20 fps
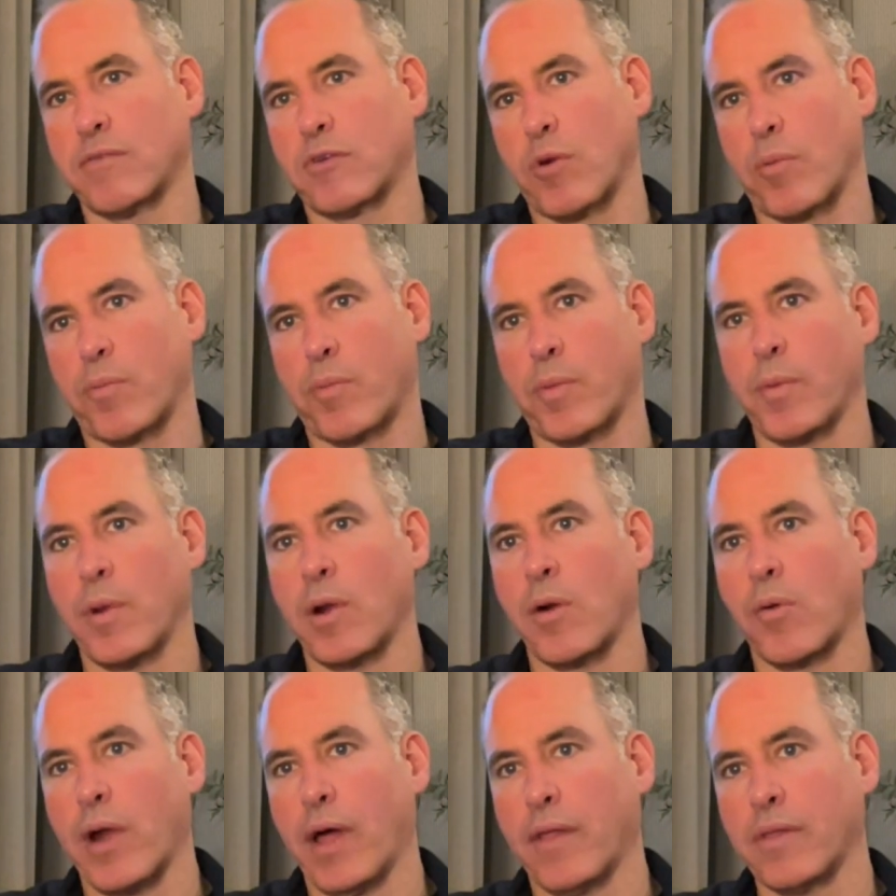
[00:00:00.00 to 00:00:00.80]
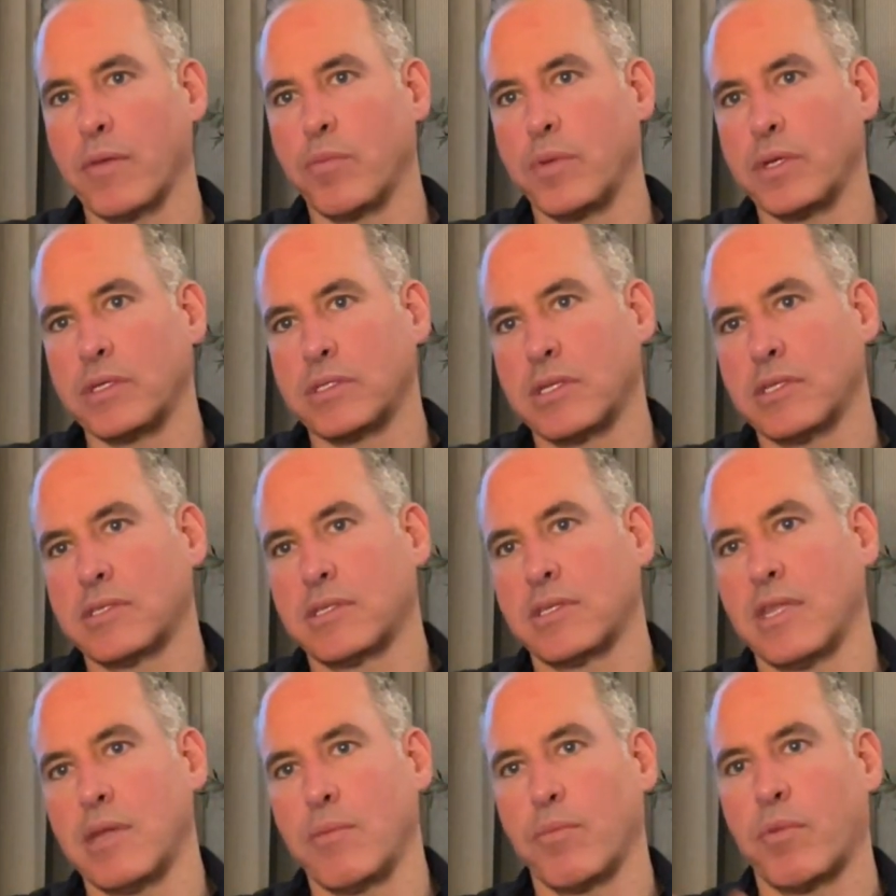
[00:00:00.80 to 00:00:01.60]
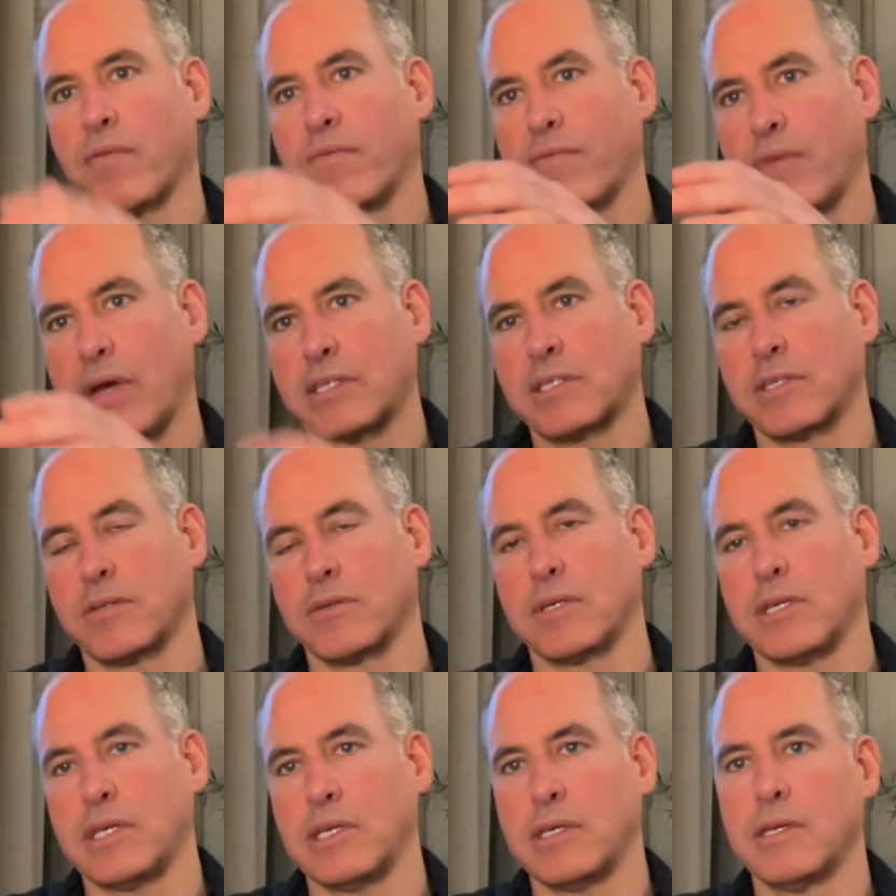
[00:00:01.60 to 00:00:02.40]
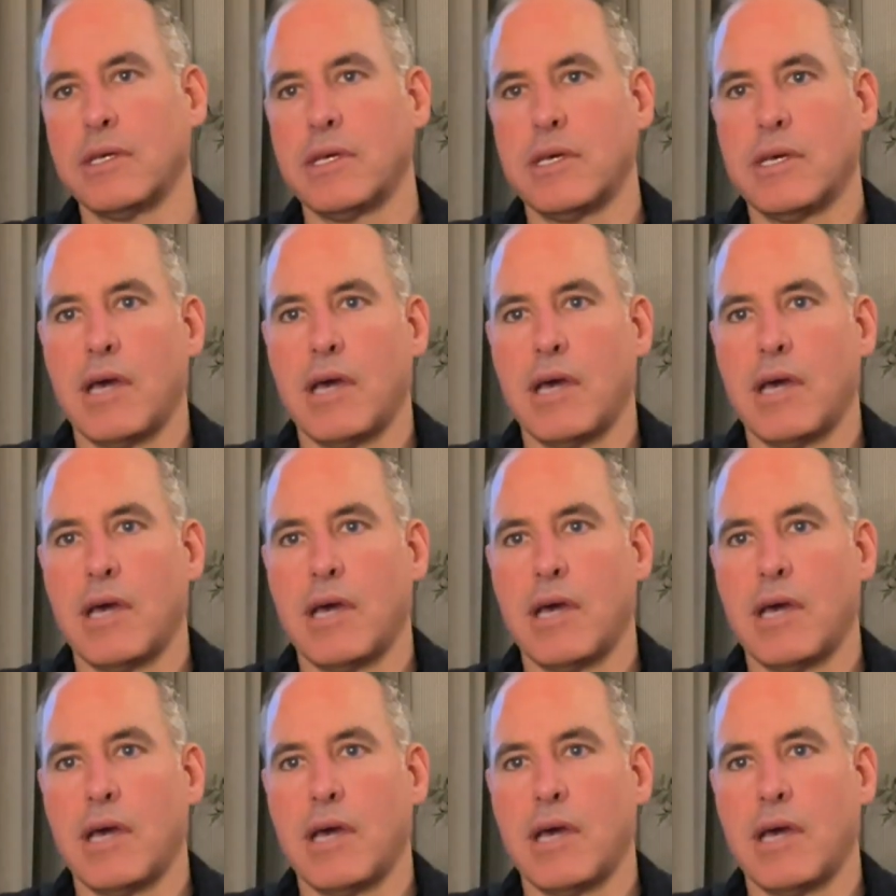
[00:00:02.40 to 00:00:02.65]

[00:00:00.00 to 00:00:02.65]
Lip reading: grew up around the business, and then professionally,